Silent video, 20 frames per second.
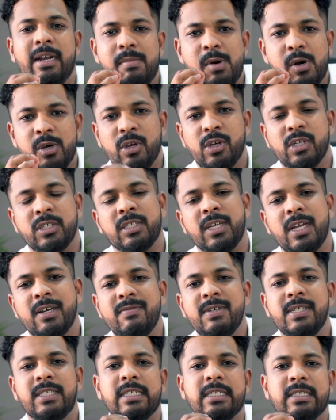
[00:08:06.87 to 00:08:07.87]
about your
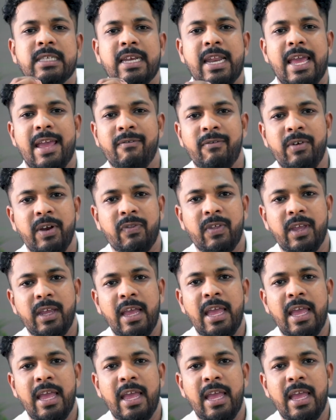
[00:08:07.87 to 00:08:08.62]
services and everything,